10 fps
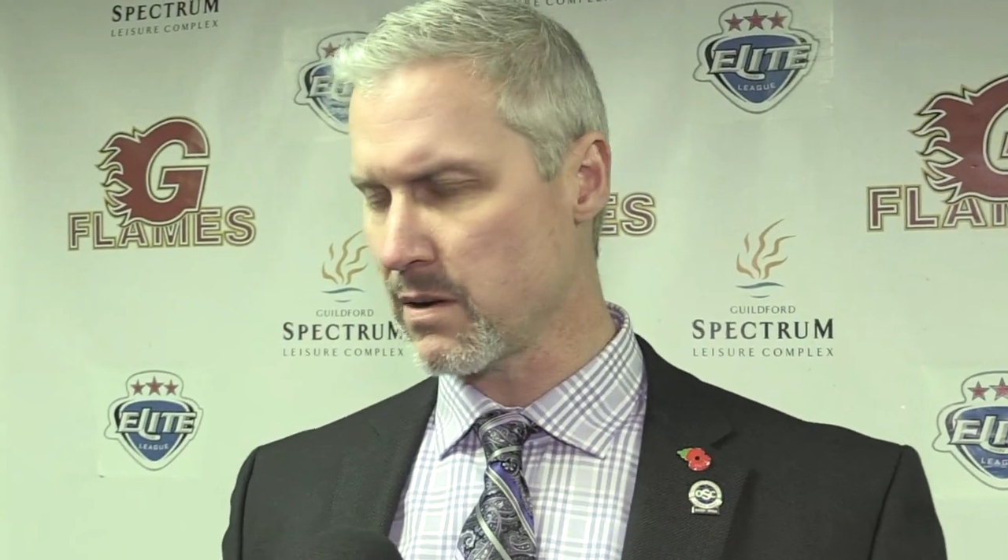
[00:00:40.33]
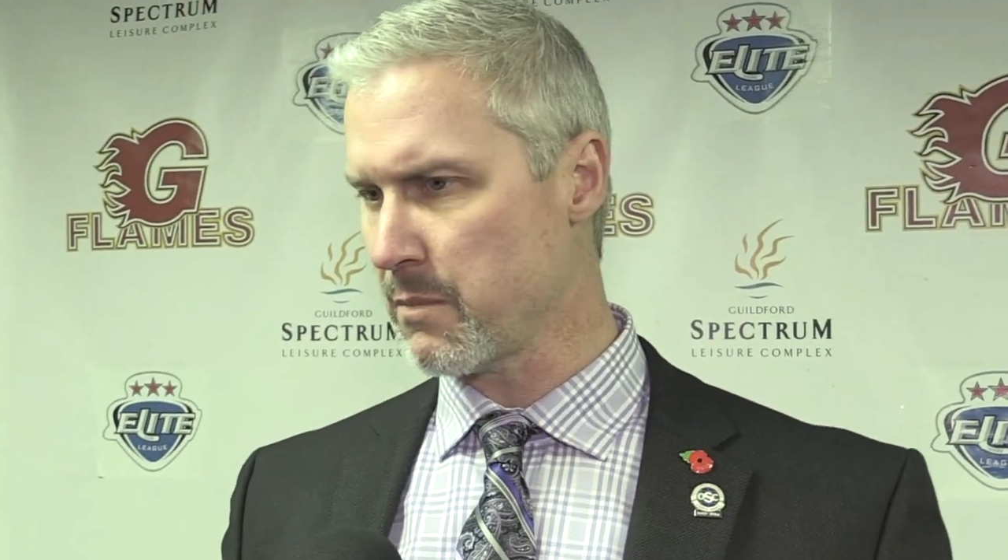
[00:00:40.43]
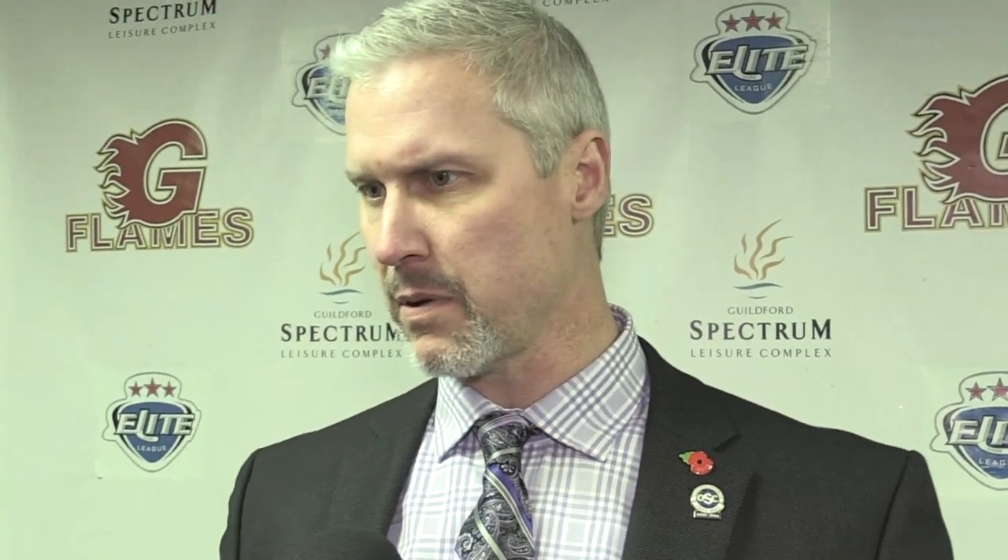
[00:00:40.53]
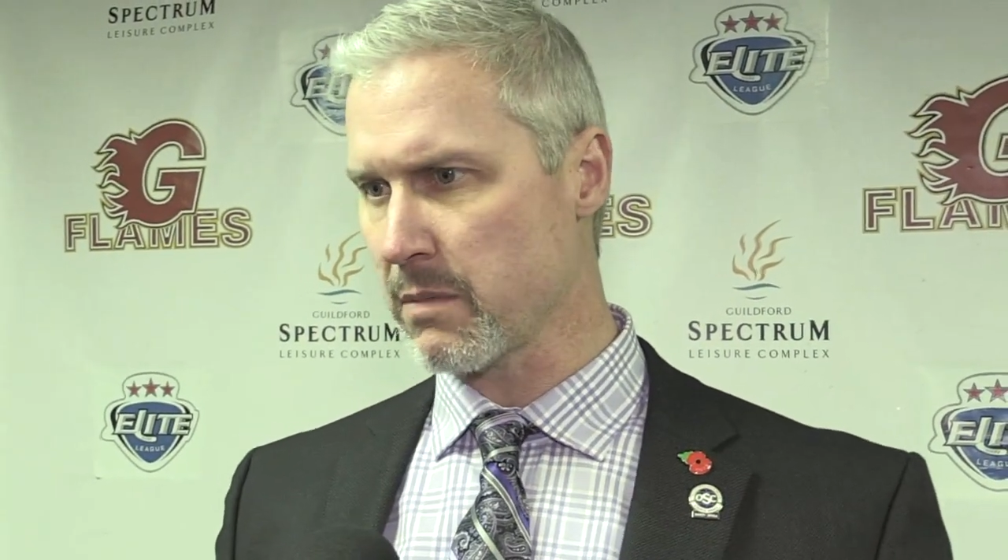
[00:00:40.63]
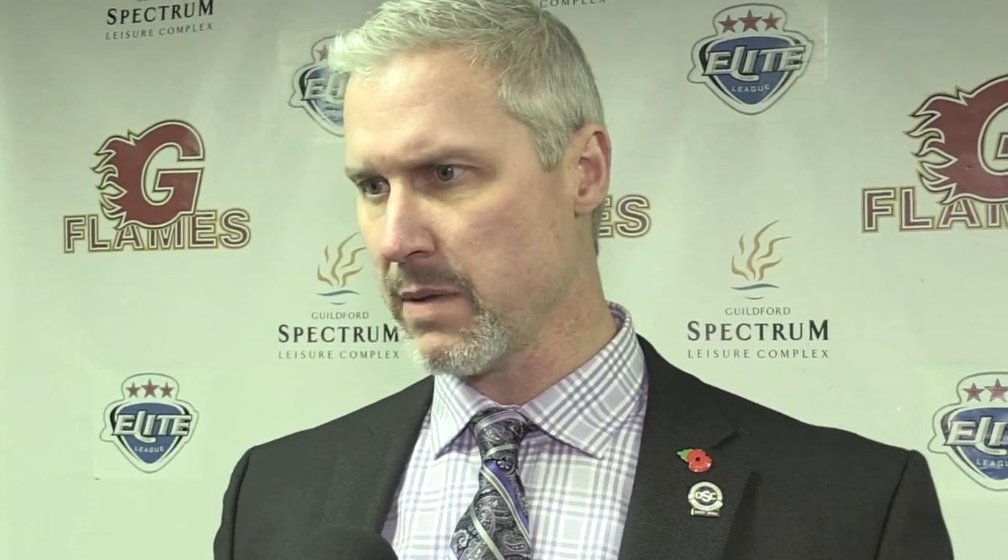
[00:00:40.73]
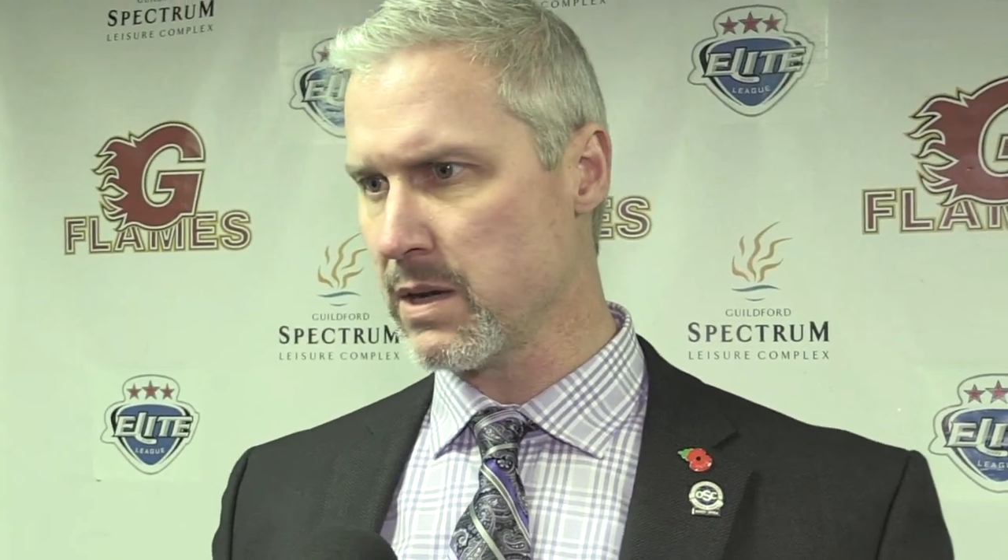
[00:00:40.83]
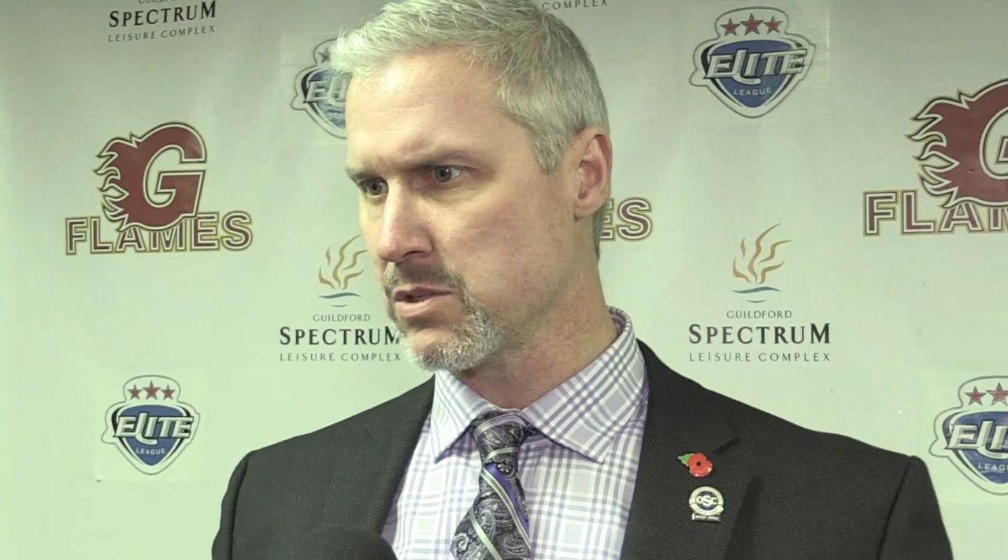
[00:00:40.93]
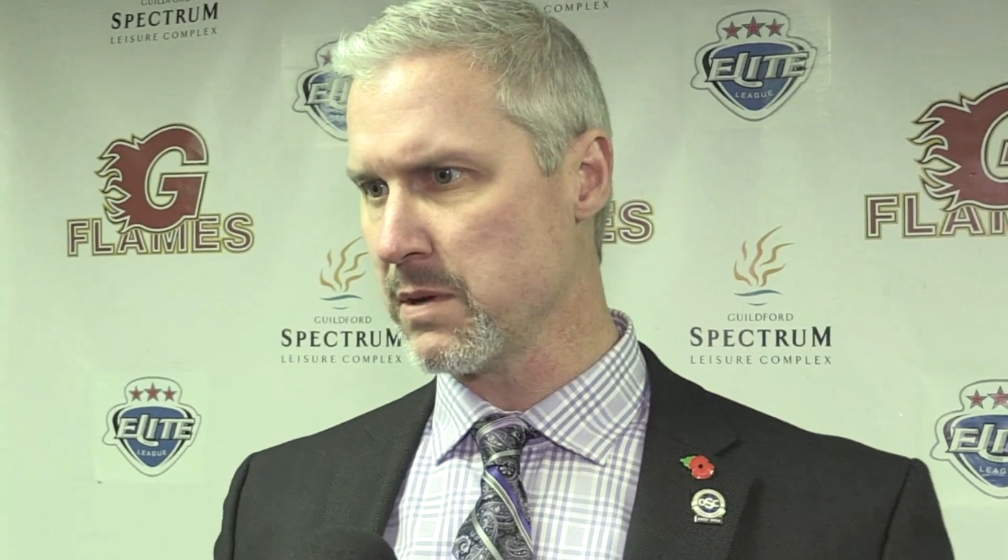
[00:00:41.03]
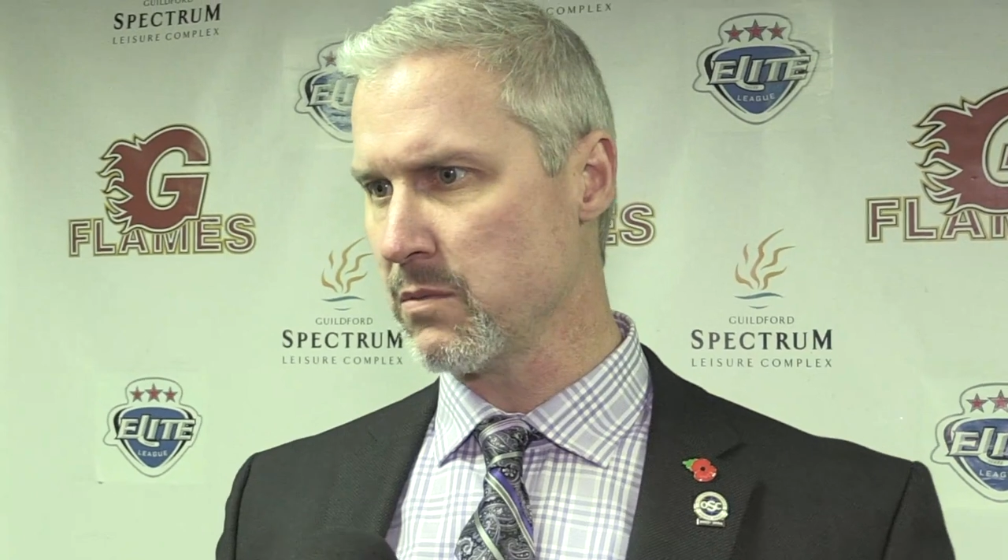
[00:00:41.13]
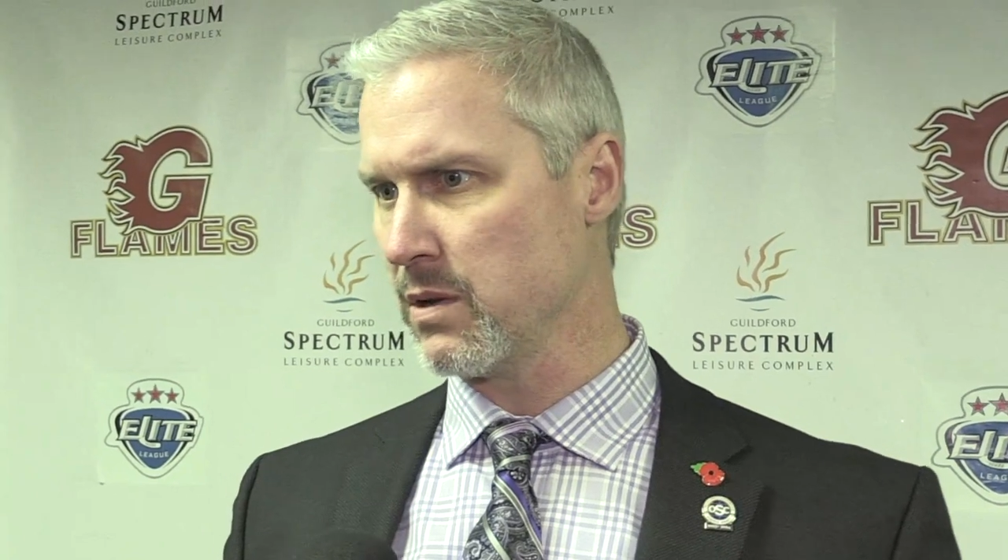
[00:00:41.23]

Our puck management,